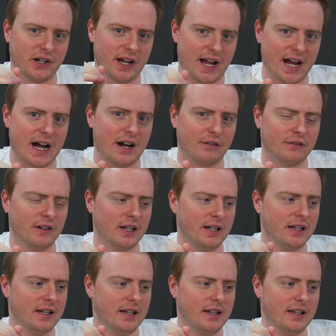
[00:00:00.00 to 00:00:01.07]
I have
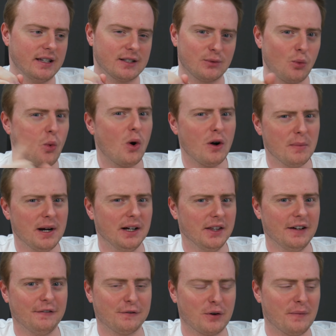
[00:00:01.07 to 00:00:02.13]
is, what about
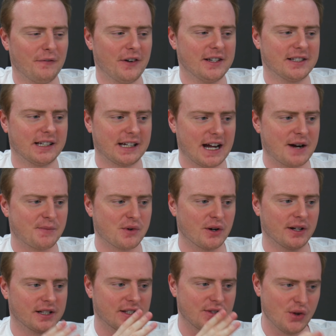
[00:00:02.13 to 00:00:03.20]
that front-facing camera?
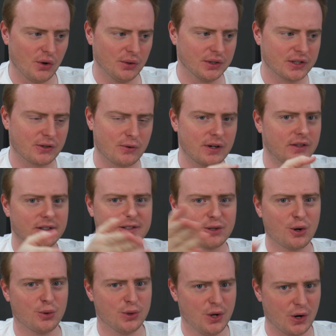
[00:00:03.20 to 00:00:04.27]
It's not on the screen, there's
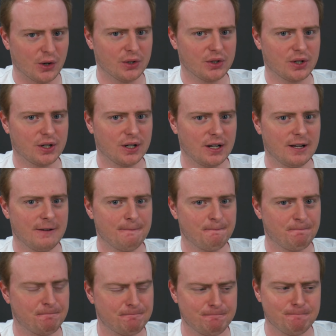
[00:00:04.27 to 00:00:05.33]
no notch.
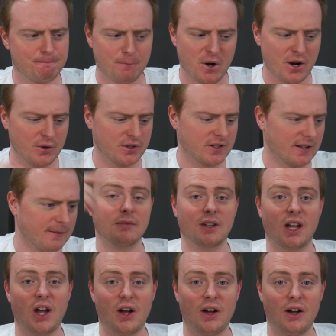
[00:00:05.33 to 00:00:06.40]
Where is it?
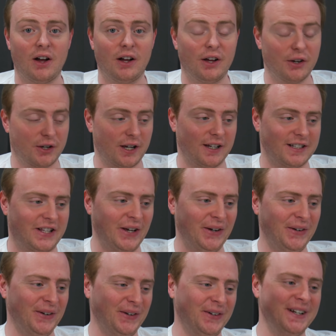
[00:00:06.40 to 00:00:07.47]
Okay, so
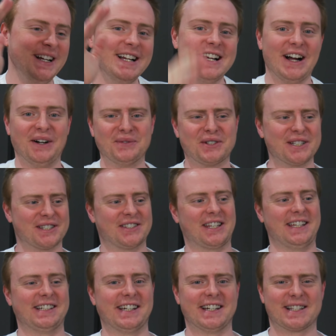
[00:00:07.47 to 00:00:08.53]
I've just seen it.